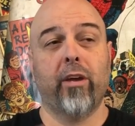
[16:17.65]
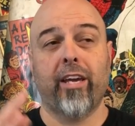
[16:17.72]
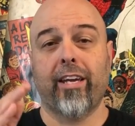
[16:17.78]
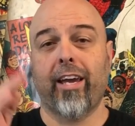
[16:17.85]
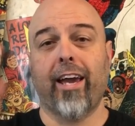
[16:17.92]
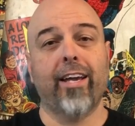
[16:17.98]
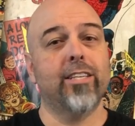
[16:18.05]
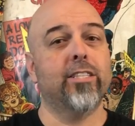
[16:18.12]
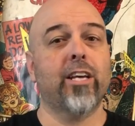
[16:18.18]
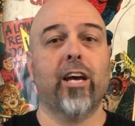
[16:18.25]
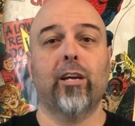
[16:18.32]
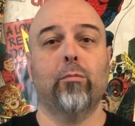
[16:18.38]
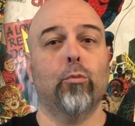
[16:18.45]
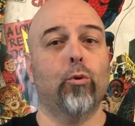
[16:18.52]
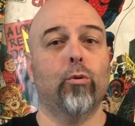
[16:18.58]
It can
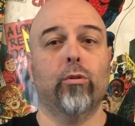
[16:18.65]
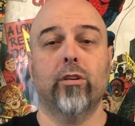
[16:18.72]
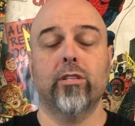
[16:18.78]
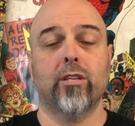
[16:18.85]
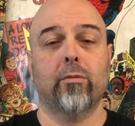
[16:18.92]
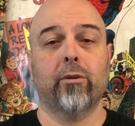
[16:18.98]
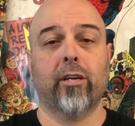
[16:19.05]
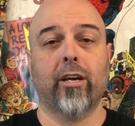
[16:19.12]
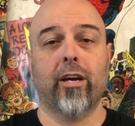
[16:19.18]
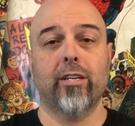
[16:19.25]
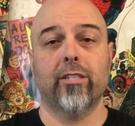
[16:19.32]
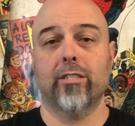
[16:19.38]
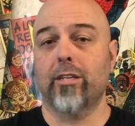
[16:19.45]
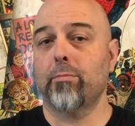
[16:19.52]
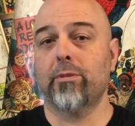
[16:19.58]
take more in some
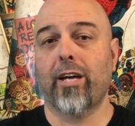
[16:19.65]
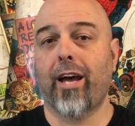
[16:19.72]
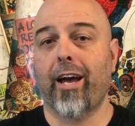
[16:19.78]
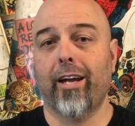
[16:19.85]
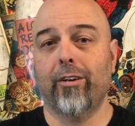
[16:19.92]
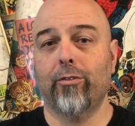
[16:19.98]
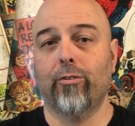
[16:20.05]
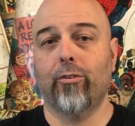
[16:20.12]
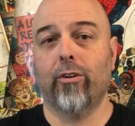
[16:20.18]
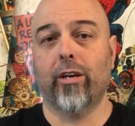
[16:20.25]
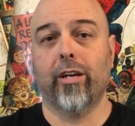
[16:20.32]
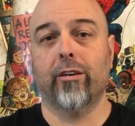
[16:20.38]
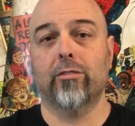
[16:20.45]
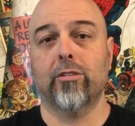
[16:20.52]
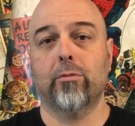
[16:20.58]
occasions, up to 8 or 9
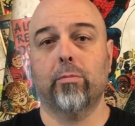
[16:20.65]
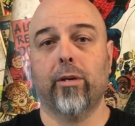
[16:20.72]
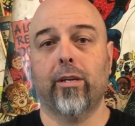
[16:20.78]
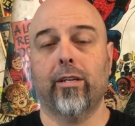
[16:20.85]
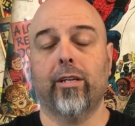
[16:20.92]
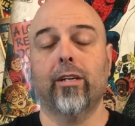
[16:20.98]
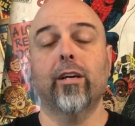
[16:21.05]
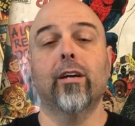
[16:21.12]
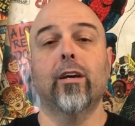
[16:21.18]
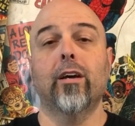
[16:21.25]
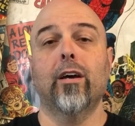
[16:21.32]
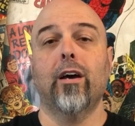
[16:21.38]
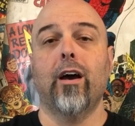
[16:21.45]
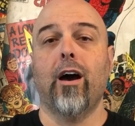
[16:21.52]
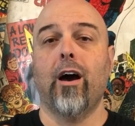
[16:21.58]
hours, depending
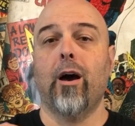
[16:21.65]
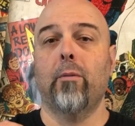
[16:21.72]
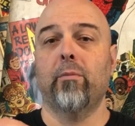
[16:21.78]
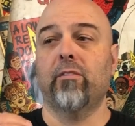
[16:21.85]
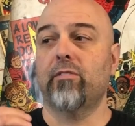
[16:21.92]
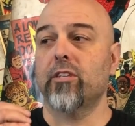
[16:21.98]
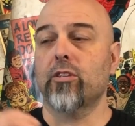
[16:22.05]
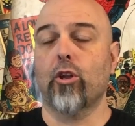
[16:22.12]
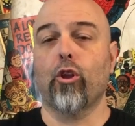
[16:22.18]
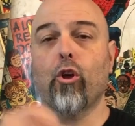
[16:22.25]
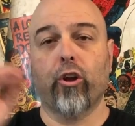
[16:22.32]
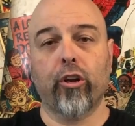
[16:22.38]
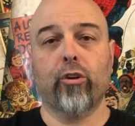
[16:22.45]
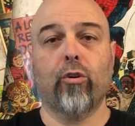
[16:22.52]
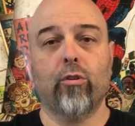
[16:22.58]
if there's a
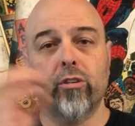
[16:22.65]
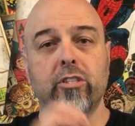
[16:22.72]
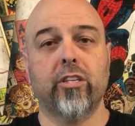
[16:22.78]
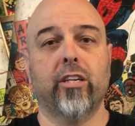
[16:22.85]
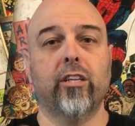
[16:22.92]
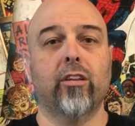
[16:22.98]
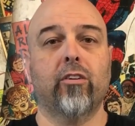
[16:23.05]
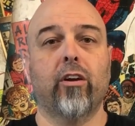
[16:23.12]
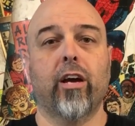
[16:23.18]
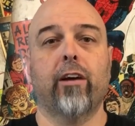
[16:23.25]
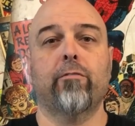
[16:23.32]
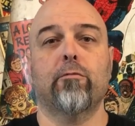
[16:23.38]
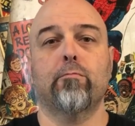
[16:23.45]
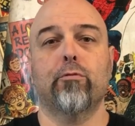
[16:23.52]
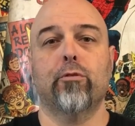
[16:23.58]
lot of content that I
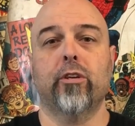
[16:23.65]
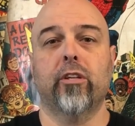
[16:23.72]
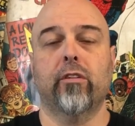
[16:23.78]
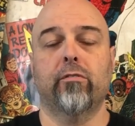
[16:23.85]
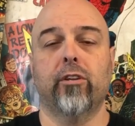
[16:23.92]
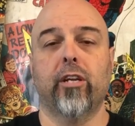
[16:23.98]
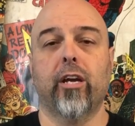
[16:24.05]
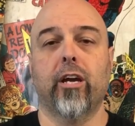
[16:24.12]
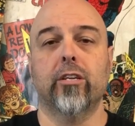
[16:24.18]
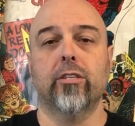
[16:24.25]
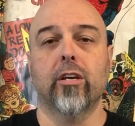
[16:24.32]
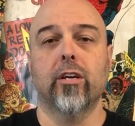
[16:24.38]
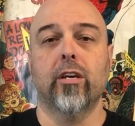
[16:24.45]
have to put in the videos.